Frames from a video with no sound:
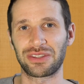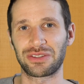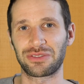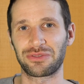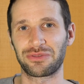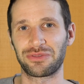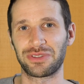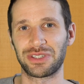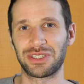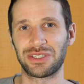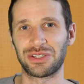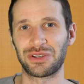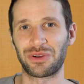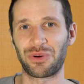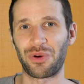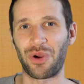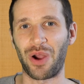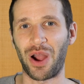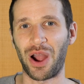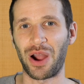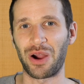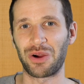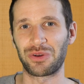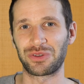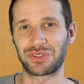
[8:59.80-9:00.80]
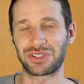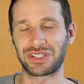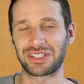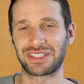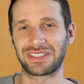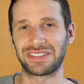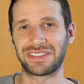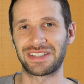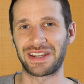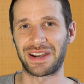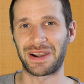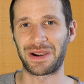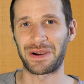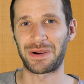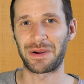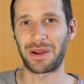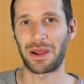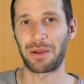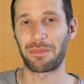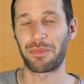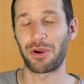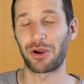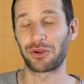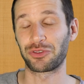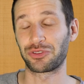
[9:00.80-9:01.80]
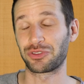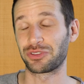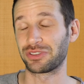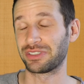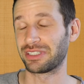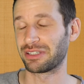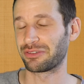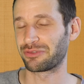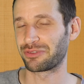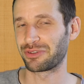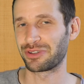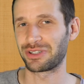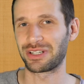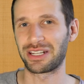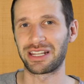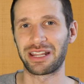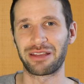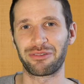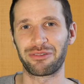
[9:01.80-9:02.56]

this video out there about the different